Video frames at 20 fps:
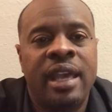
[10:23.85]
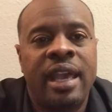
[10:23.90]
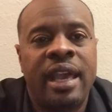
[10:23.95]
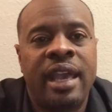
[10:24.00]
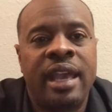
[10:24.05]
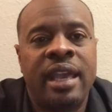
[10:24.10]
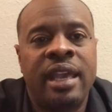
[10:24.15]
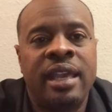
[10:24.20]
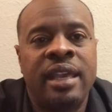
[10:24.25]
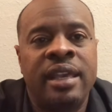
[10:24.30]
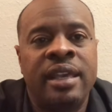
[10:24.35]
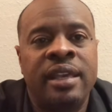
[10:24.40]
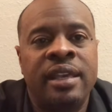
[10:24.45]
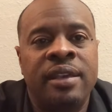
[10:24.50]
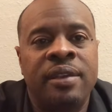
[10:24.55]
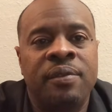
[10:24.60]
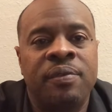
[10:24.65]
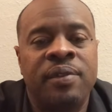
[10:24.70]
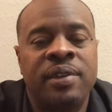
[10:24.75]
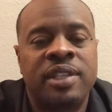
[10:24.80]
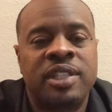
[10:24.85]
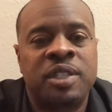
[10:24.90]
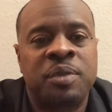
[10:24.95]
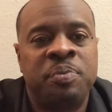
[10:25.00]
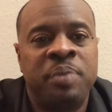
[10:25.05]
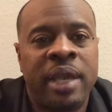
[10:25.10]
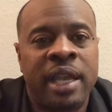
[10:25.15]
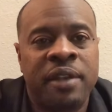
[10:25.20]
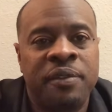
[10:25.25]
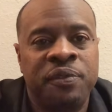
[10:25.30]
a
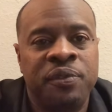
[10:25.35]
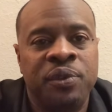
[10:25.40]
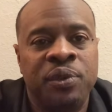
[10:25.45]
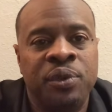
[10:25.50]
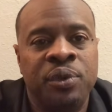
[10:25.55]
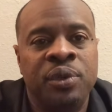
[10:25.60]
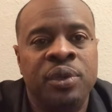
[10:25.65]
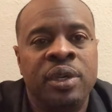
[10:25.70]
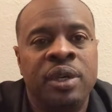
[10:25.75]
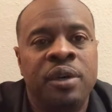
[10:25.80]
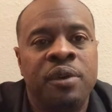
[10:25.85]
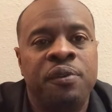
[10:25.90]
respectful